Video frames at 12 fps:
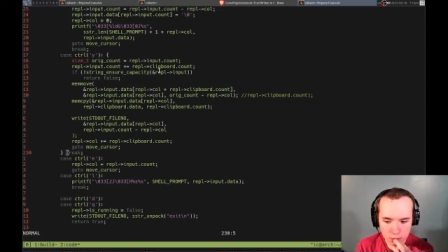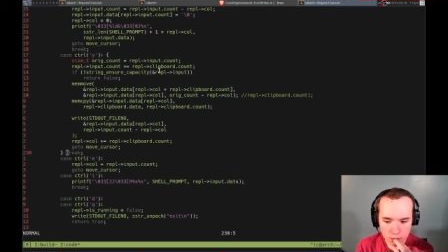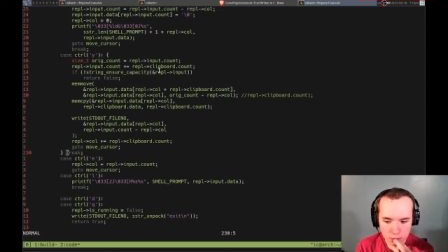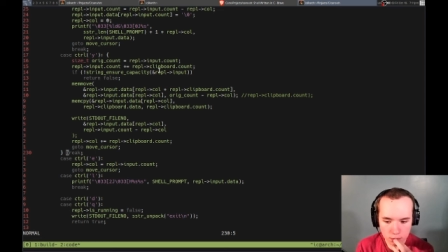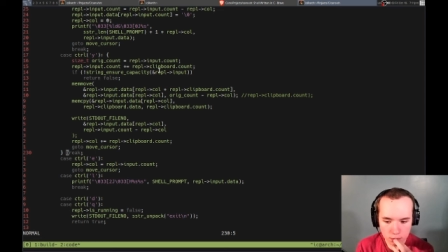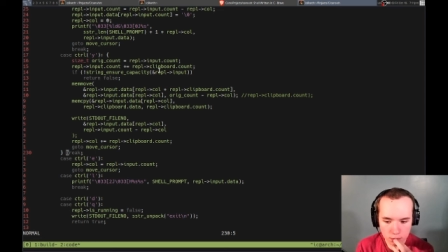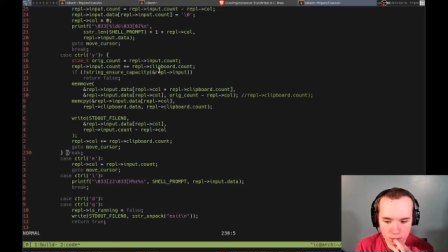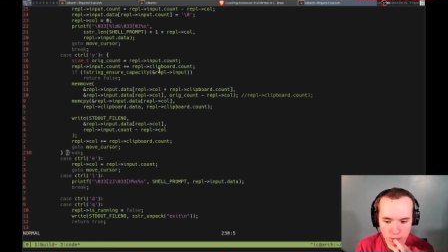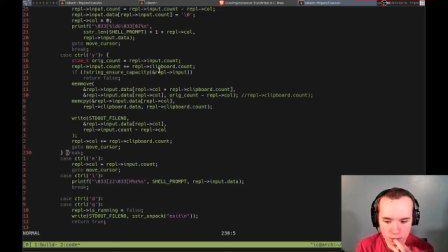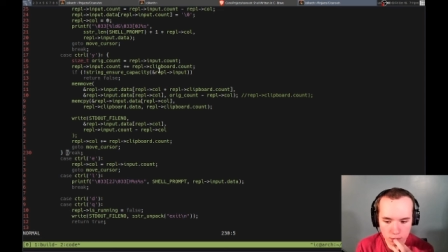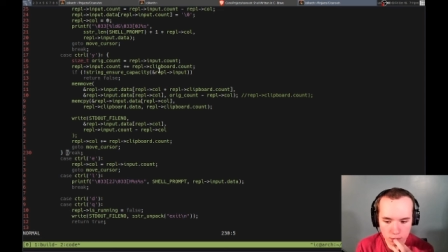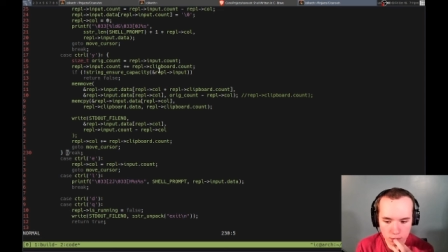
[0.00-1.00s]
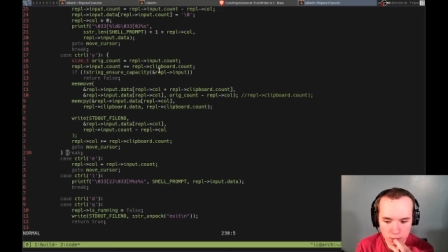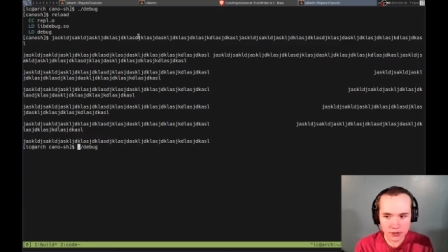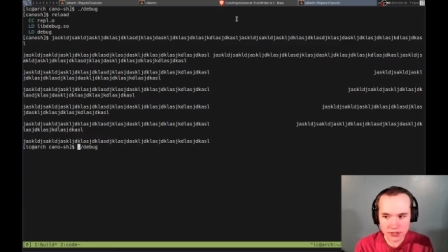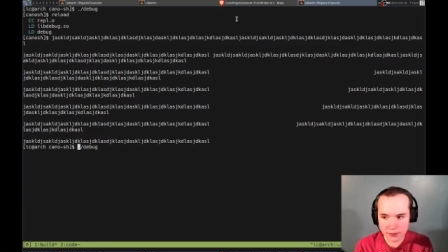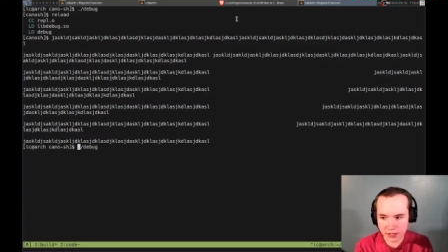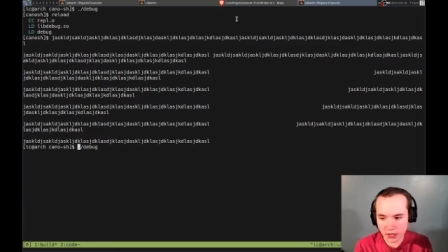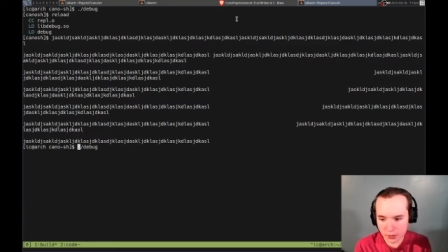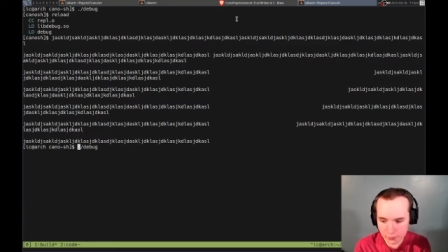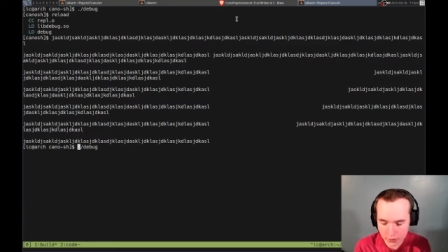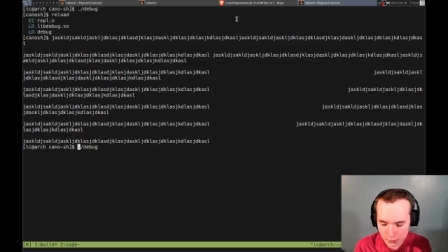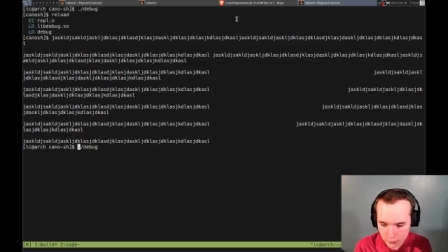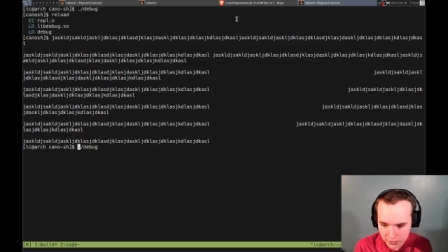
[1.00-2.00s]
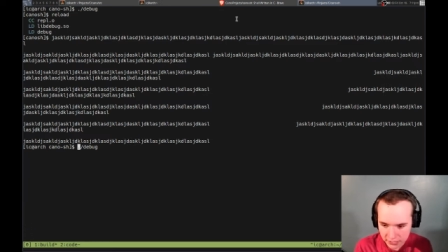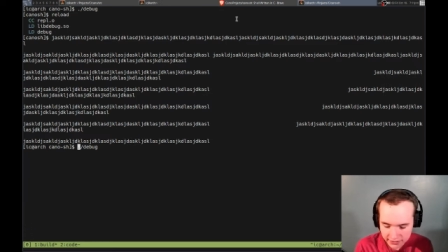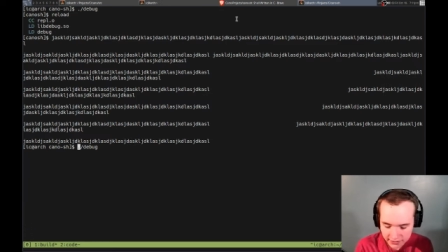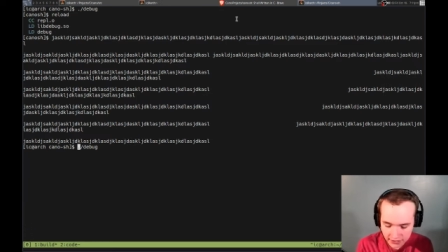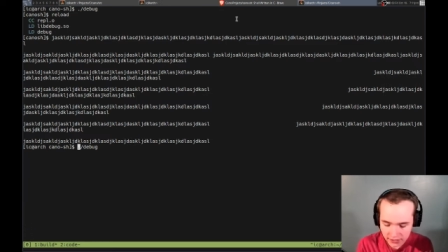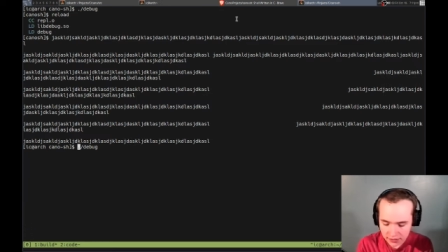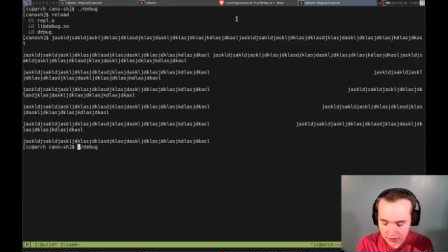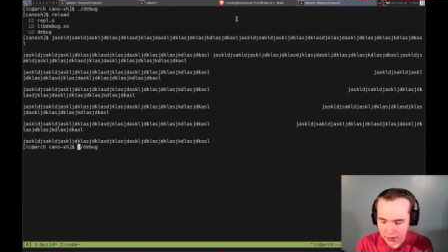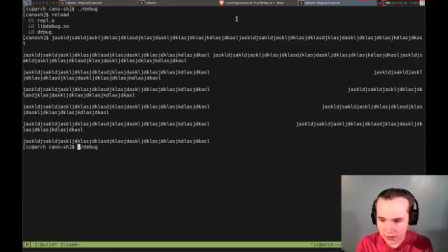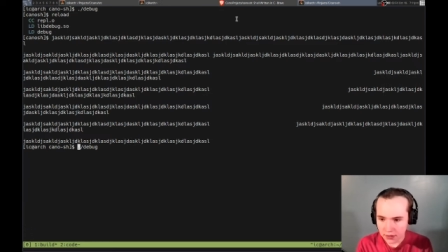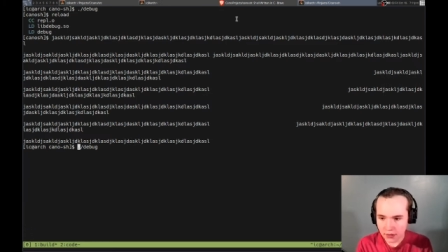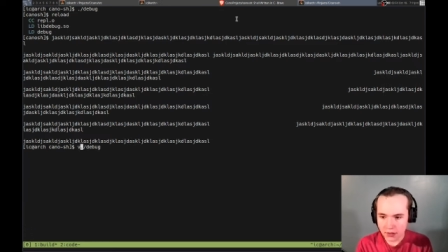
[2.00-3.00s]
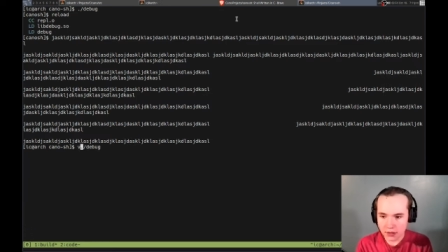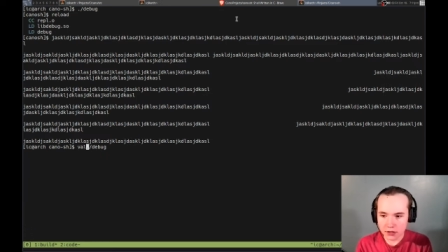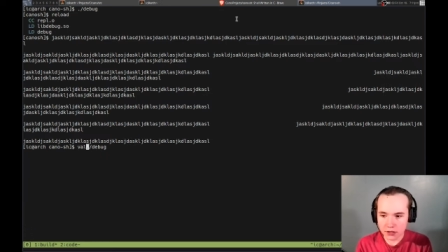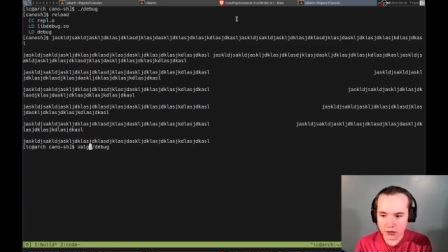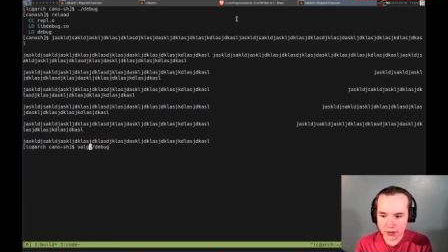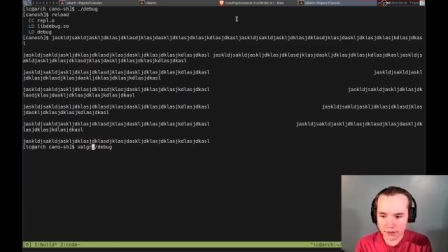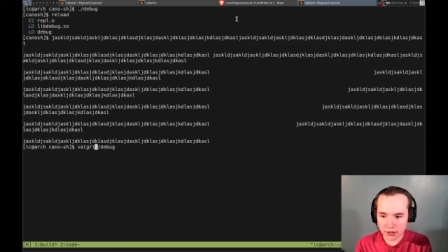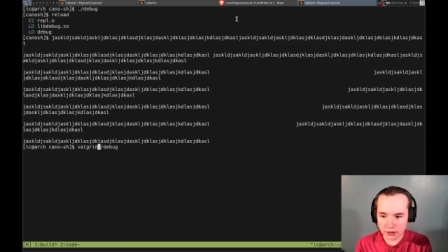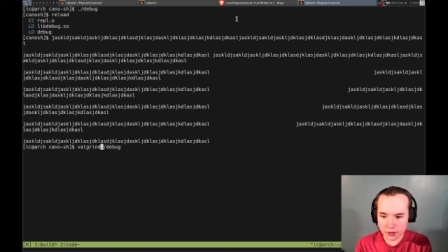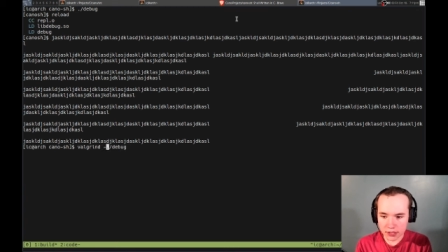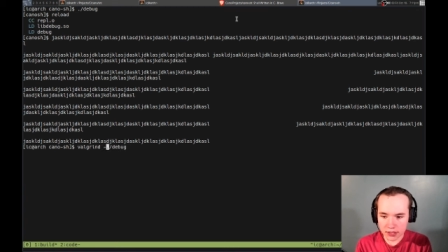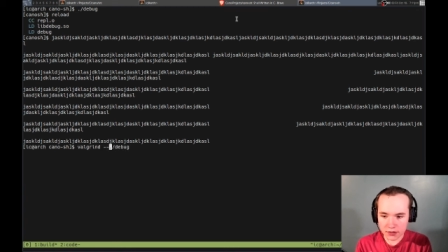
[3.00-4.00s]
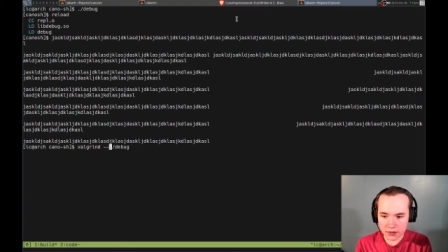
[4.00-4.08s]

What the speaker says: Well, you can see the rendering's a bit off, but we'll get to that. Let's try Bell Guy.